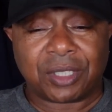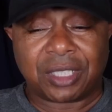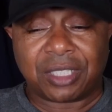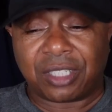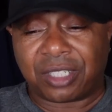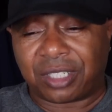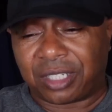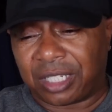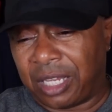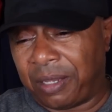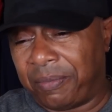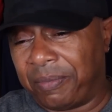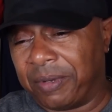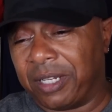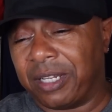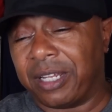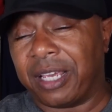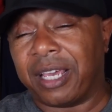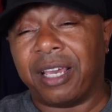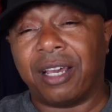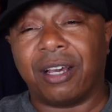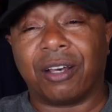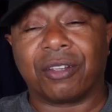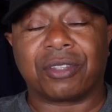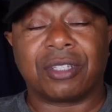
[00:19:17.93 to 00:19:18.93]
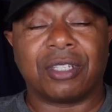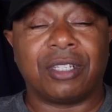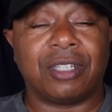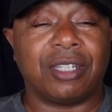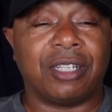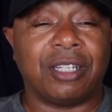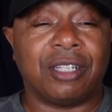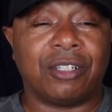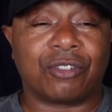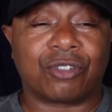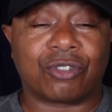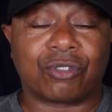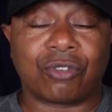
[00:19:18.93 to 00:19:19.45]
seemingly
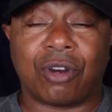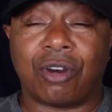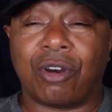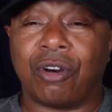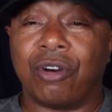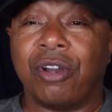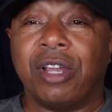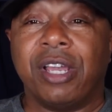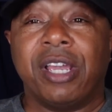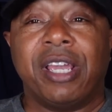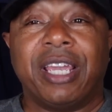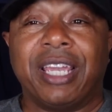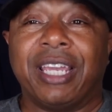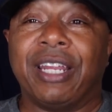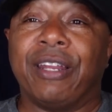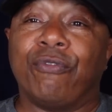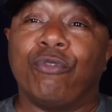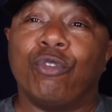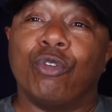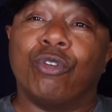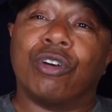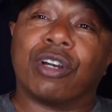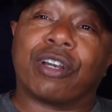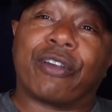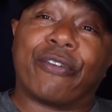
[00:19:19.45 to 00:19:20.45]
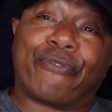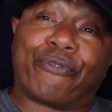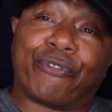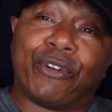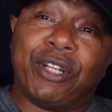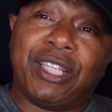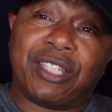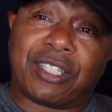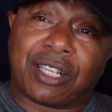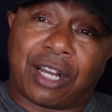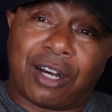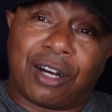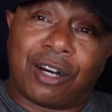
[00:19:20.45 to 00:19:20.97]
healthy and strong. And if you look at
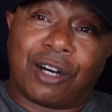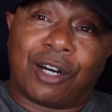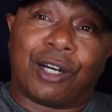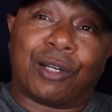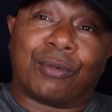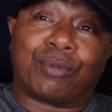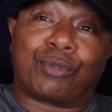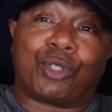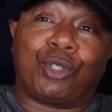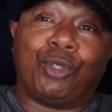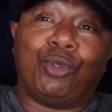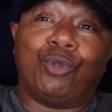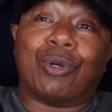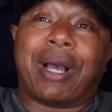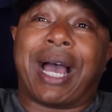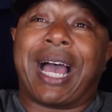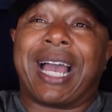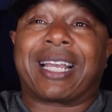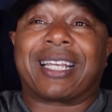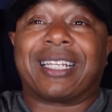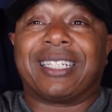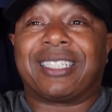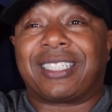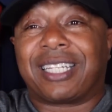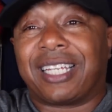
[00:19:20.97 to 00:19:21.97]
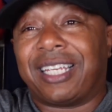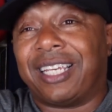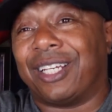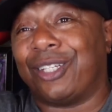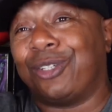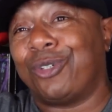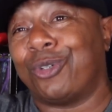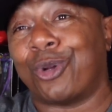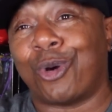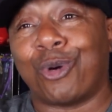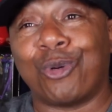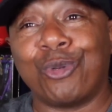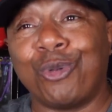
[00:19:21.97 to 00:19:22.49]
Fleece arms too, I can tell,
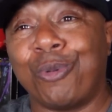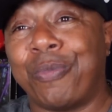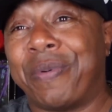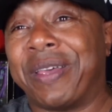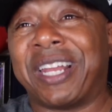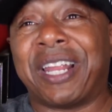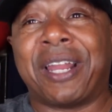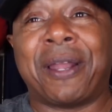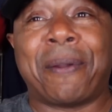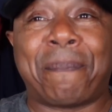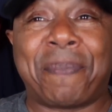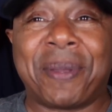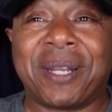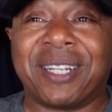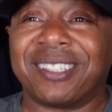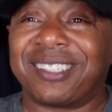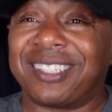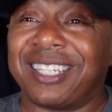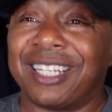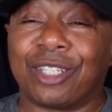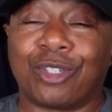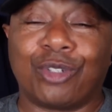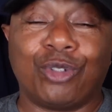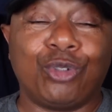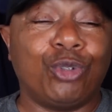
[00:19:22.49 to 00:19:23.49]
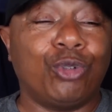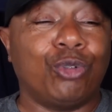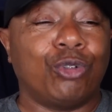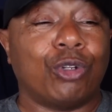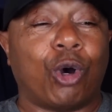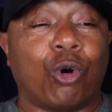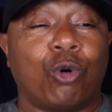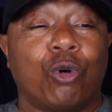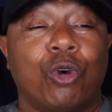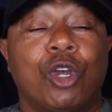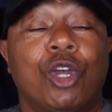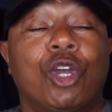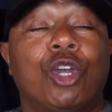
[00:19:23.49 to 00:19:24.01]
you know, you've been in the penitentiary, you
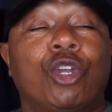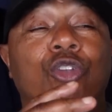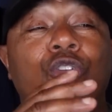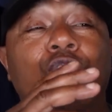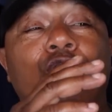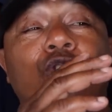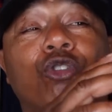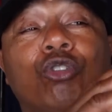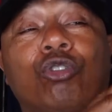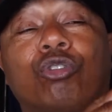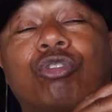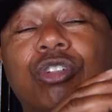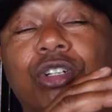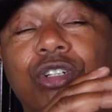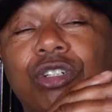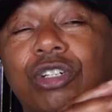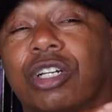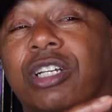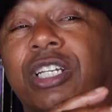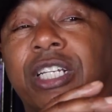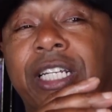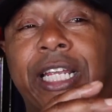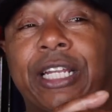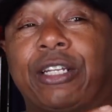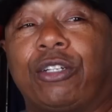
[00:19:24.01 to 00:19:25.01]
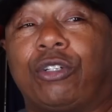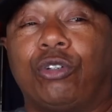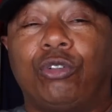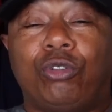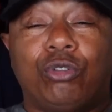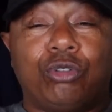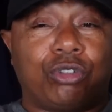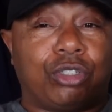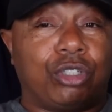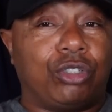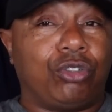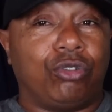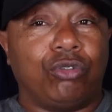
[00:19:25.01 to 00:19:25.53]
know, you used to looking at
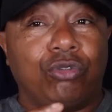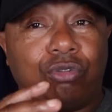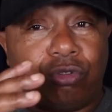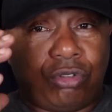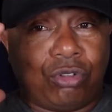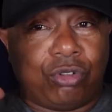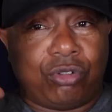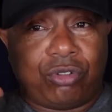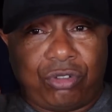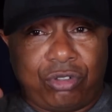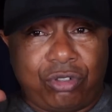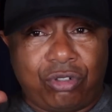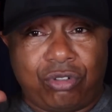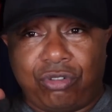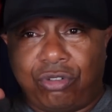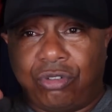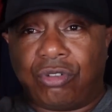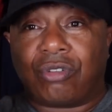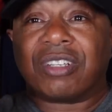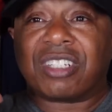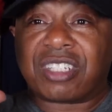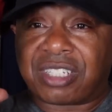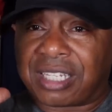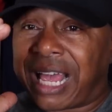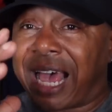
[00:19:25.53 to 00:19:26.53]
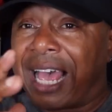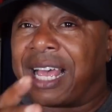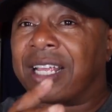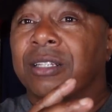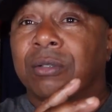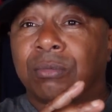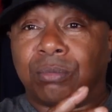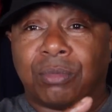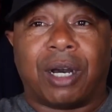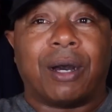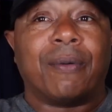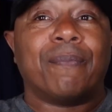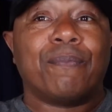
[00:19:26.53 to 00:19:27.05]
dudes and you can size
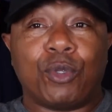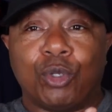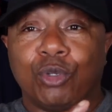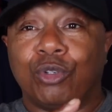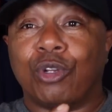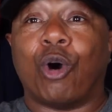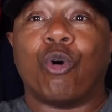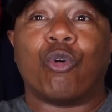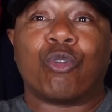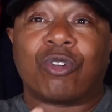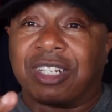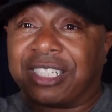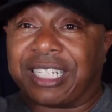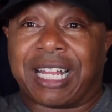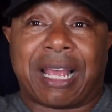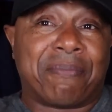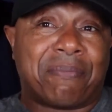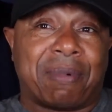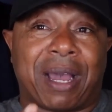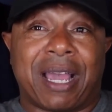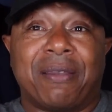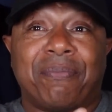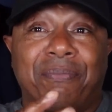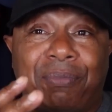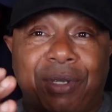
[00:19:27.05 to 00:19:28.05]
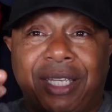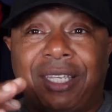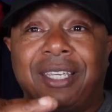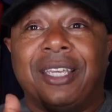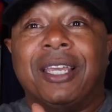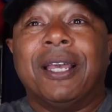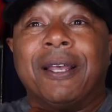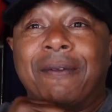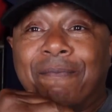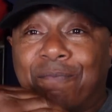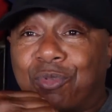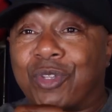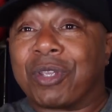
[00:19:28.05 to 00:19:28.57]
them up, you know, because that might be
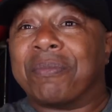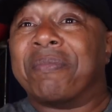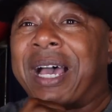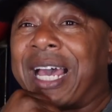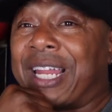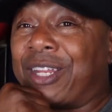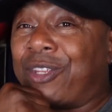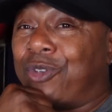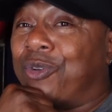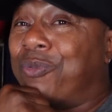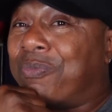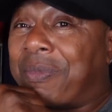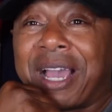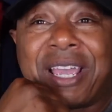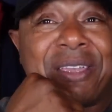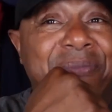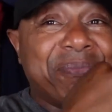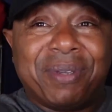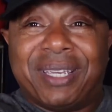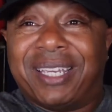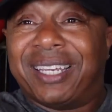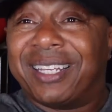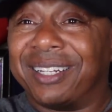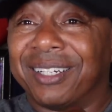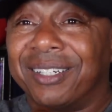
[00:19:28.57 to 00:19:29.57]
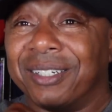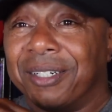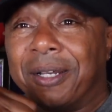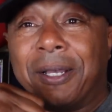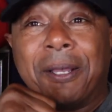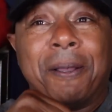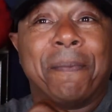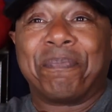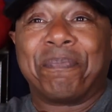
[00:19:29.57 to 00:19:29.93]
somebody you might be in a